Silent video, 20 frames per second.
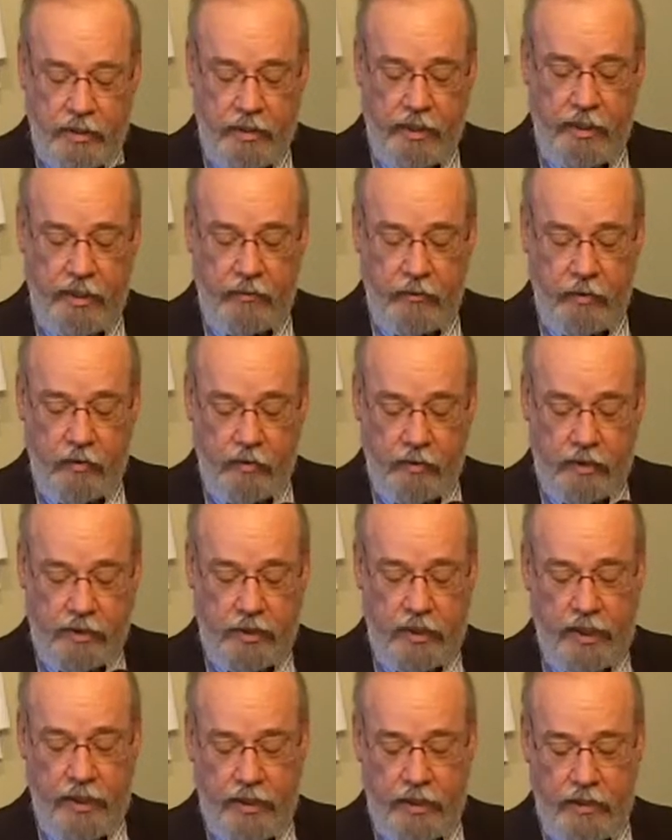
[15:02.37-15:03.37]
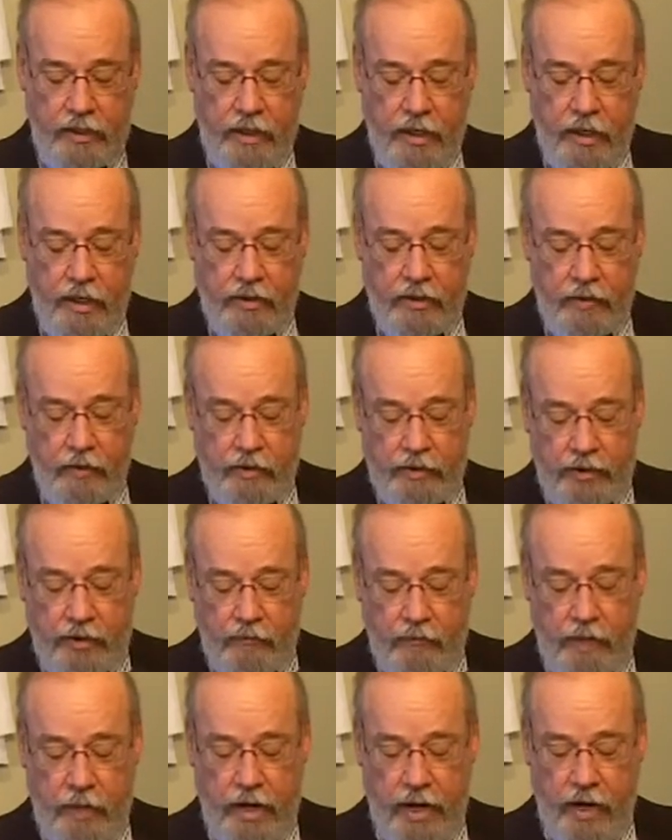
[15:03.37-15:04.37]
the Lamb who was slain to
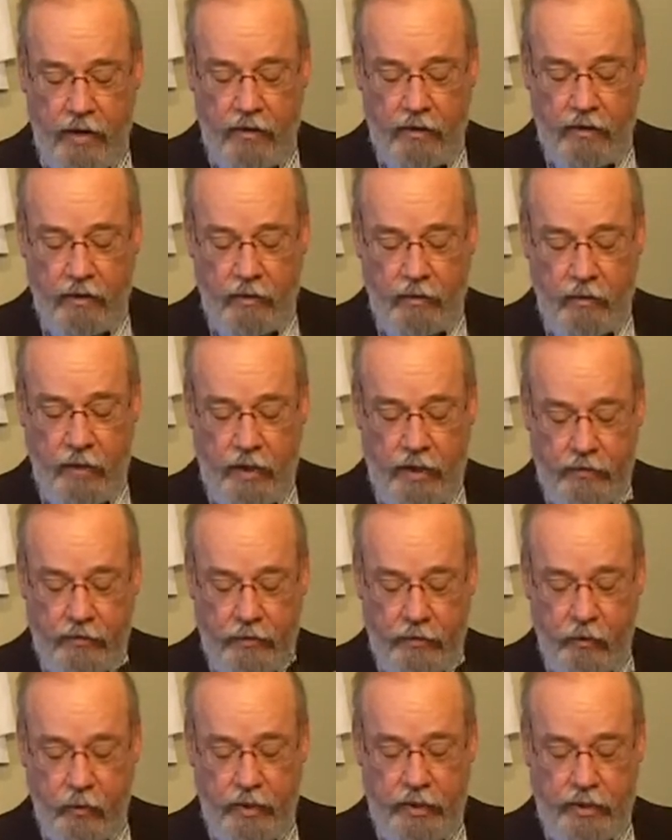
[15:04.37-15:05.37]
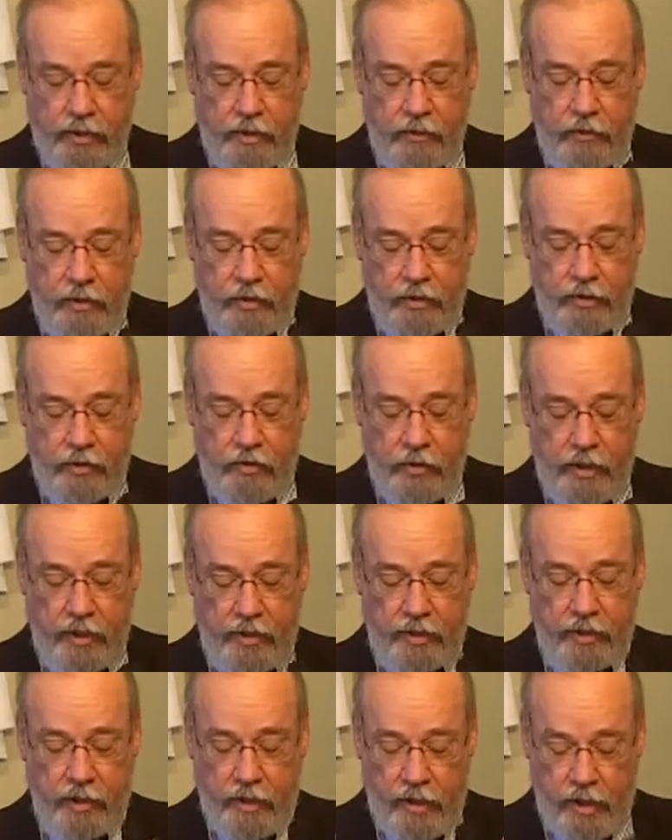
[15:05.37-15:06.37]
receive power and wealth and wisdom and
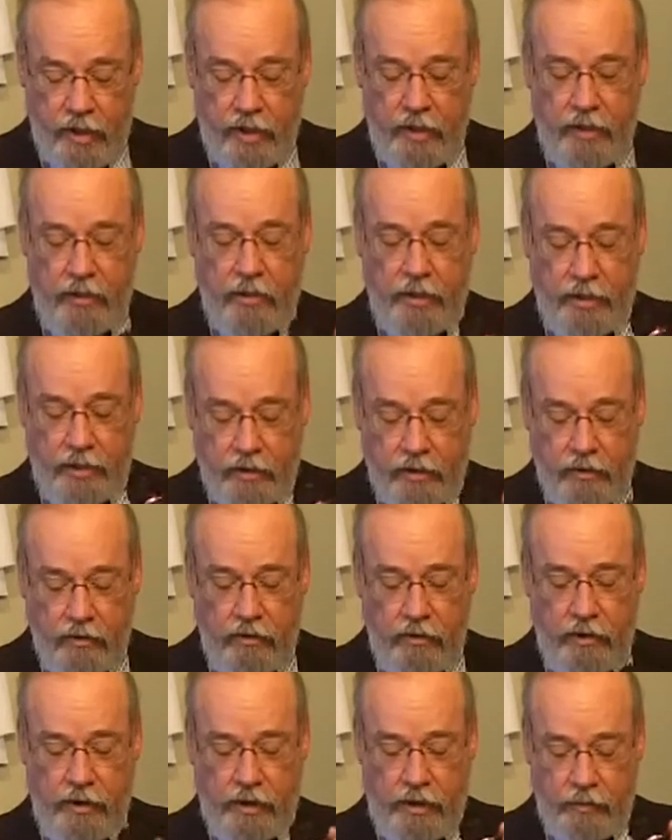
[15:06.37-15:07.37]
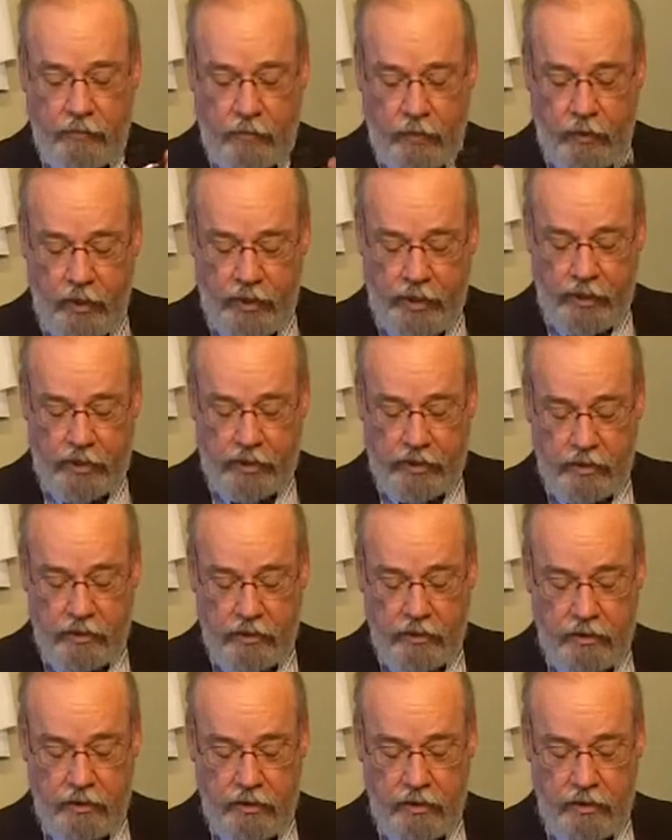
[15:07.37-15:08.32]
strength and honor and glory and praise."